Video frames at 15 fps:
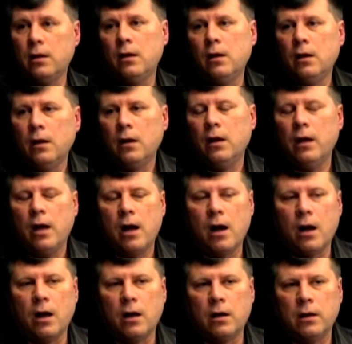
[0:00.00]
Yes.
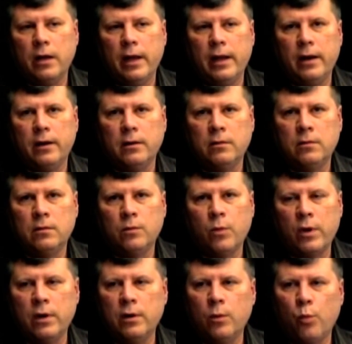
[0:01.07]
Uh, and what a